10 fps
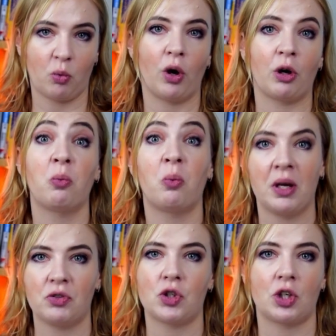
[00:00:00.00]
work
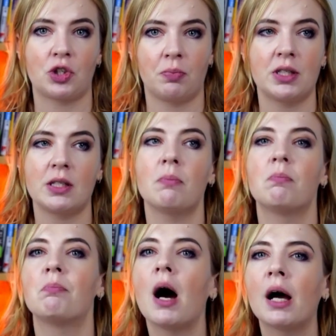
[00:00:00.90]
with ChatGPT,
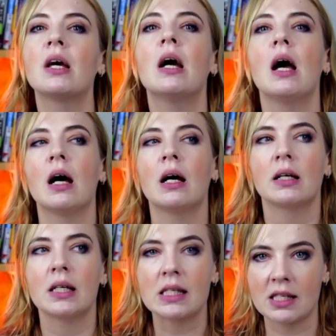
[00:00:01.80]
but
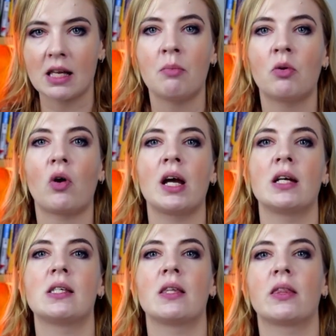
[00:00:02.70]

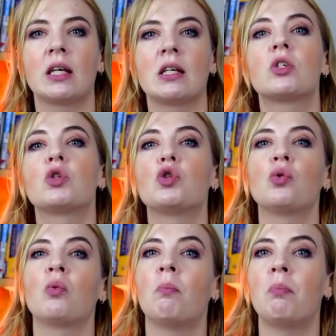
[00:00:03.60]
summarizing things
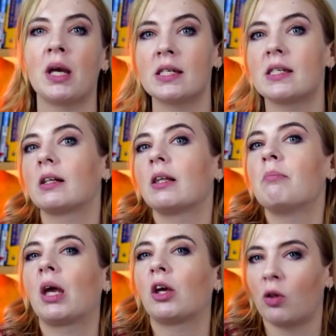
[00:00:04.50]
to basically
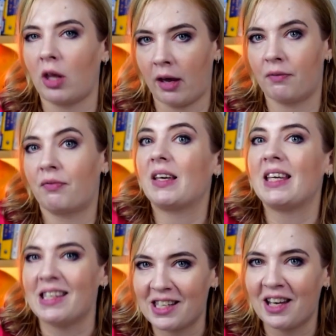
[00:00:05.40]
make your life
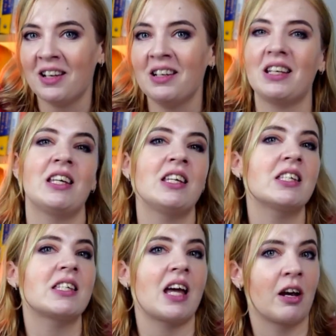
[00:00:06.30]
easier
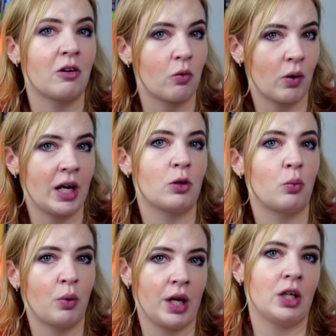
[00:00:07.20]
is a great
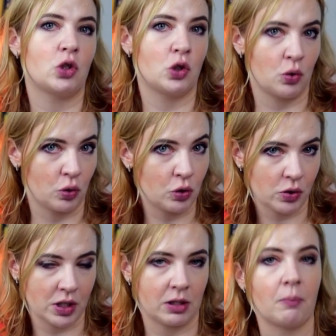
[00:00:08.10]
way to
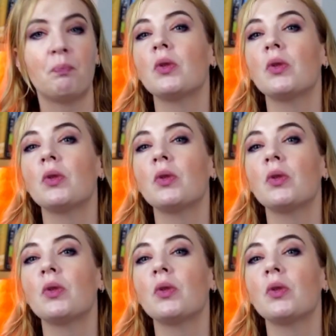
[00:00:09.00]
use it.